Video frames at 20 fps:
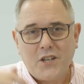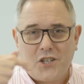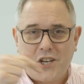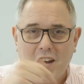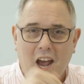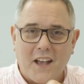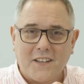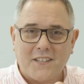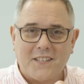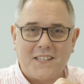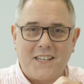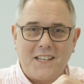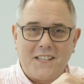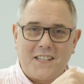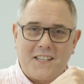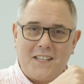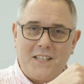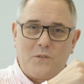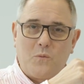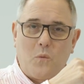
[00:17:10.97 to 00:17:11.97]
just
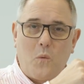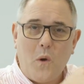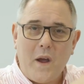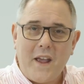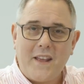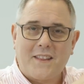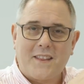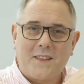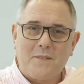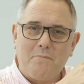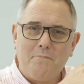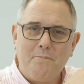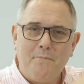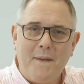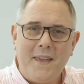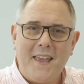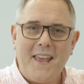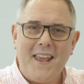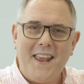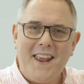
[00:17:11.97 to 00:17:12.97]
as he's with
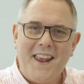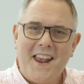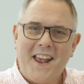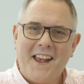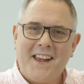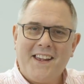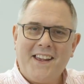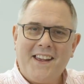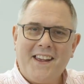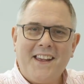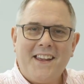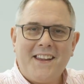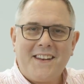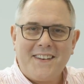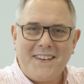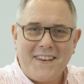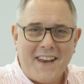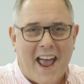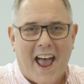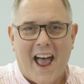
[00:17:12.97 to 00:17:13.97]
me
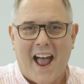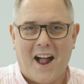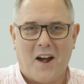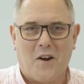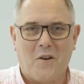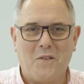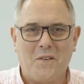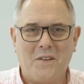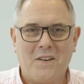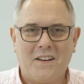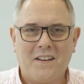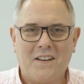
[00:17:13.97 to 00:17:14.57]
now.